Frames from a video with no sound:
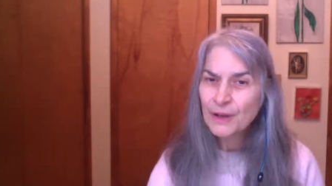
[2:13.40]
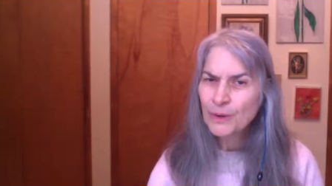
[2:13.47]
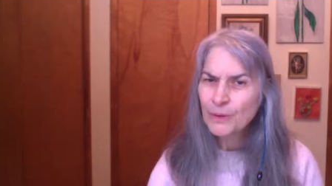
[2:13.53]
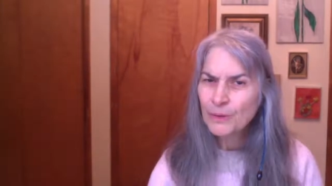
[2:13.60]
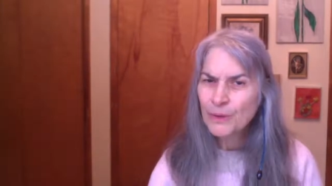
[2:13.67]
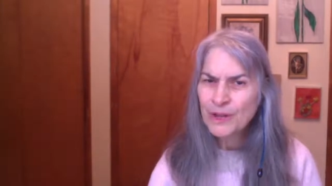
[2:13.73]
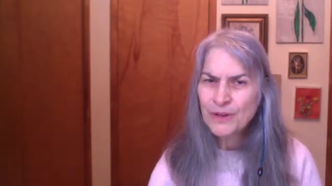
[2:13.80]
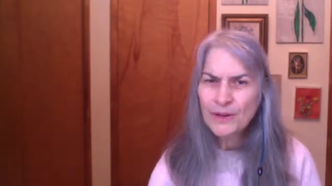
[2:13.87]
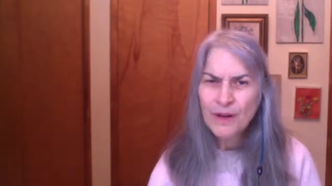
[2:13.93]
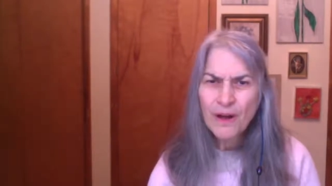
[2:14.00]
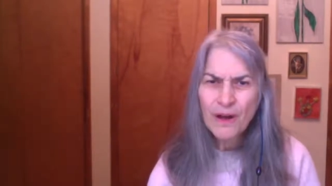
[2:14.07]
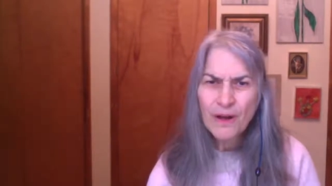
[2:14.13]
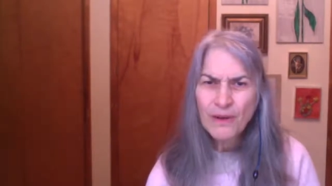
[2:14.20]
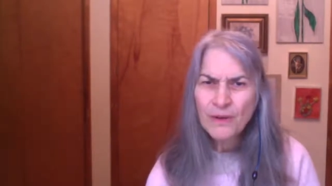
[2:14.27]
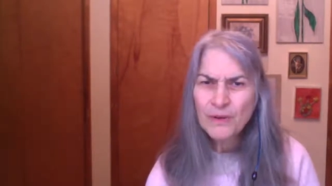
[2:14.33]
well, you're
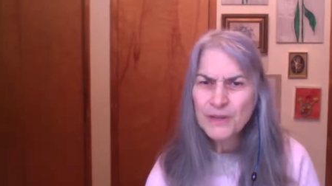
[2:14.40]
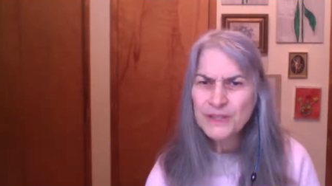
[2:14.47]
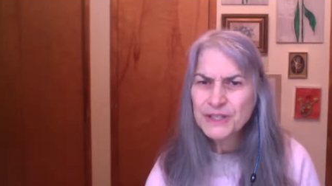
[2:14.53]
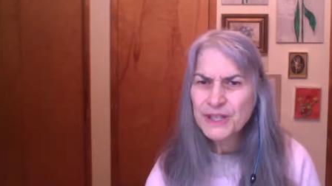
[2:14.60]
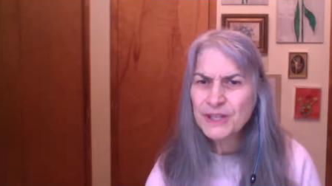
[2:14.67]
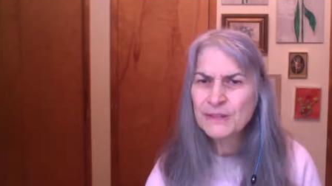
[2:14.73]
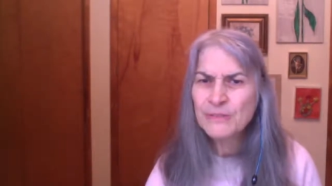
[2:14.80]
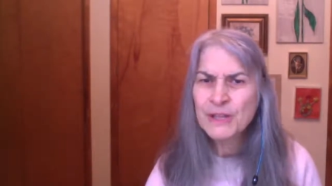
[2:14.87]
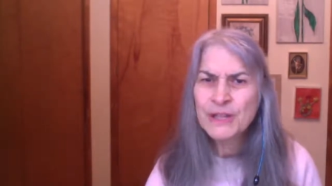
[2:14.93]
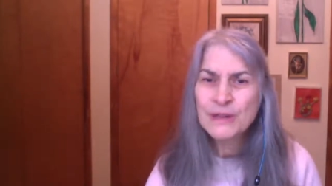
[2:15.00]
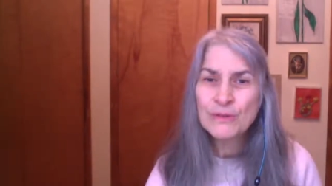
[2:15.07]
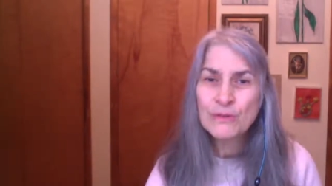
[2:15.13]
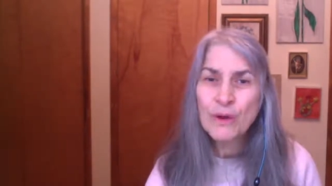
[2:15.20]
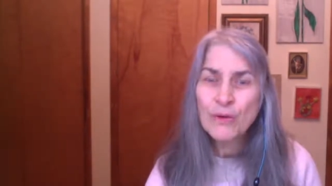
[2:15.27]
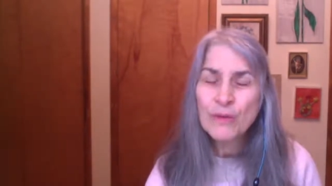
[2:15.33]
always going to be the
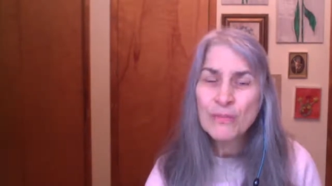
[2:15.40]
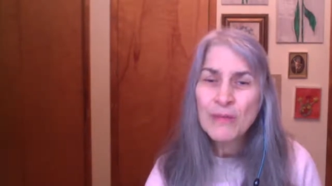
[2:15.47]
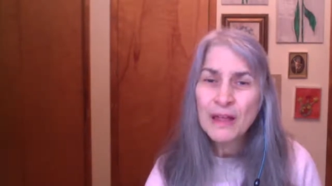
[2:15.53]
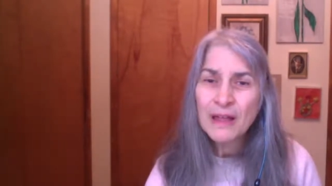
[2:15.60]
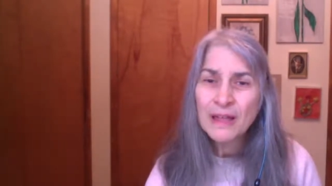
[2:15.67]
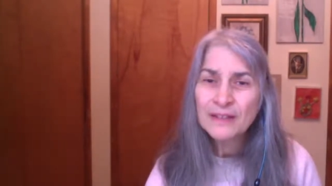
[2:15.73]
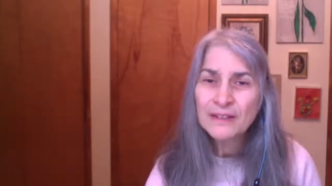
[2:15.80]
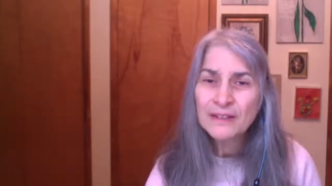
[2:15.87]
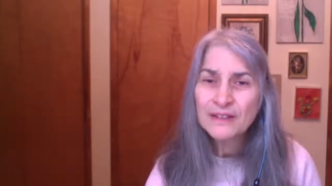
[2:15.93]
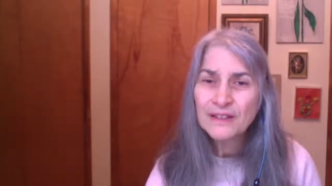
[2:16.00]
role model.